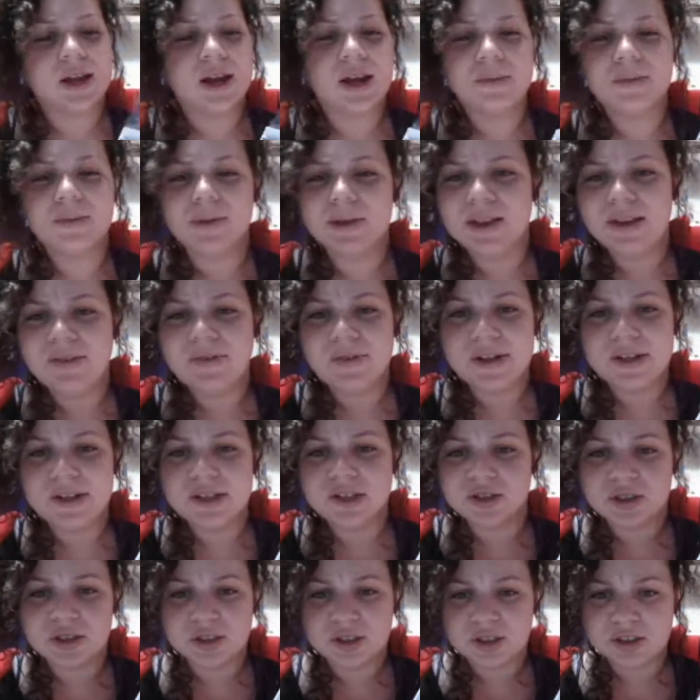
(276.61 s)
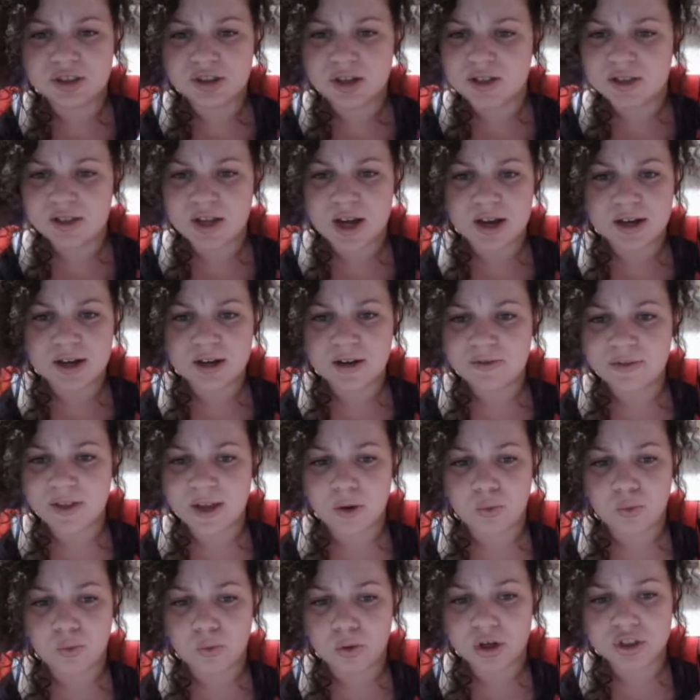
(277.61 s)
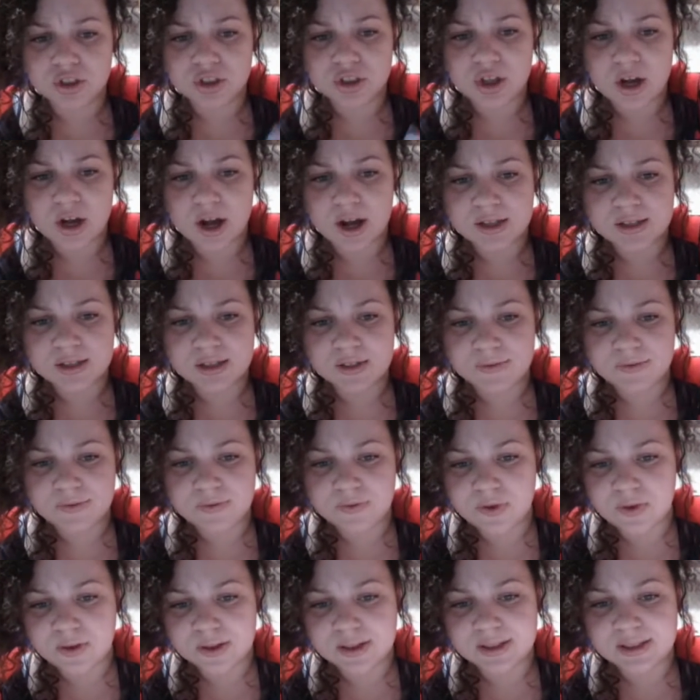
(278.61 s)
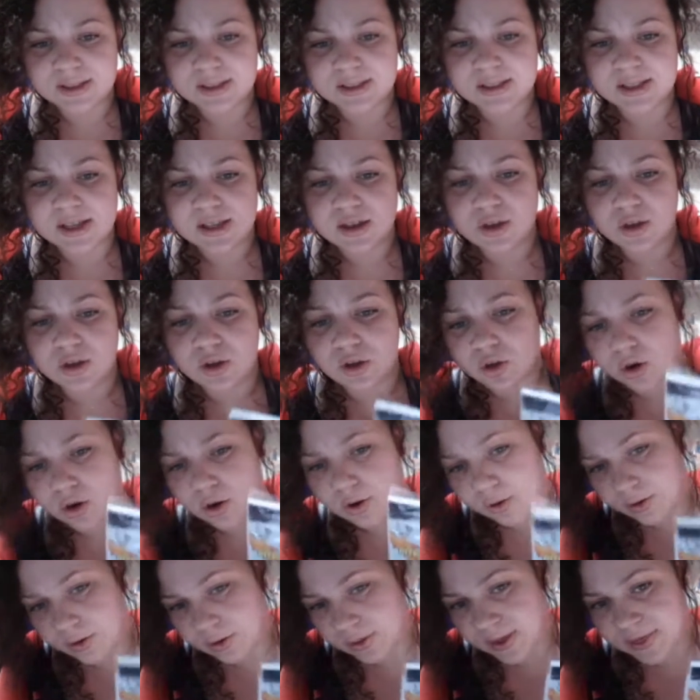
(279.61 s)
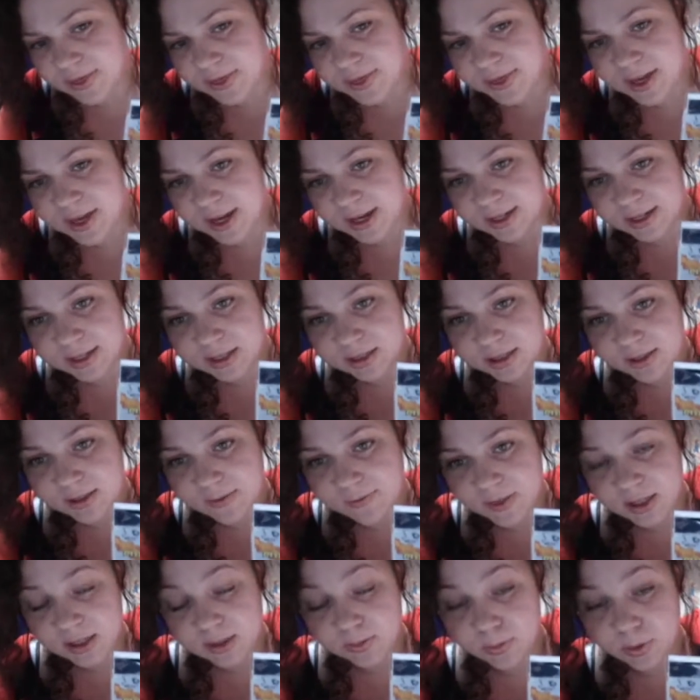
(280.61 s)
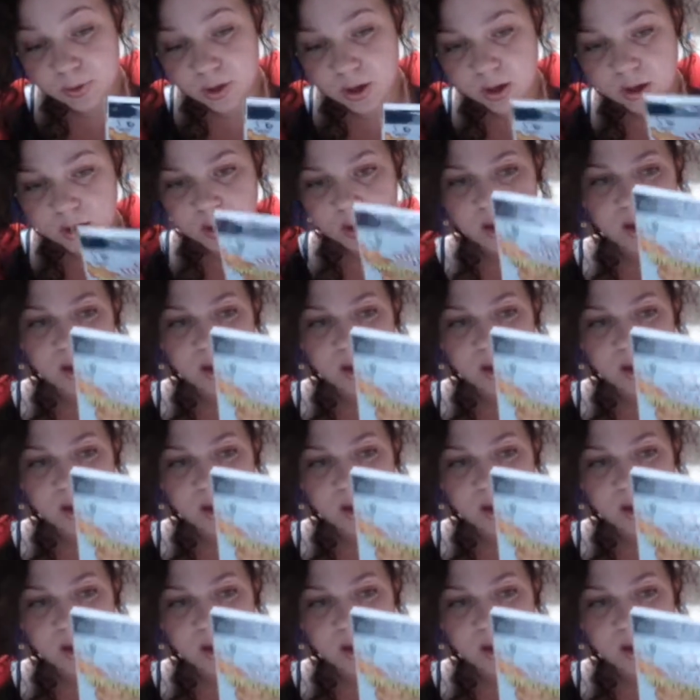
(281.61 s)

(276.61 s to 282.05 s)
and I believe it's just a shit ton of like one shots if you can see the girth and thickness of this book.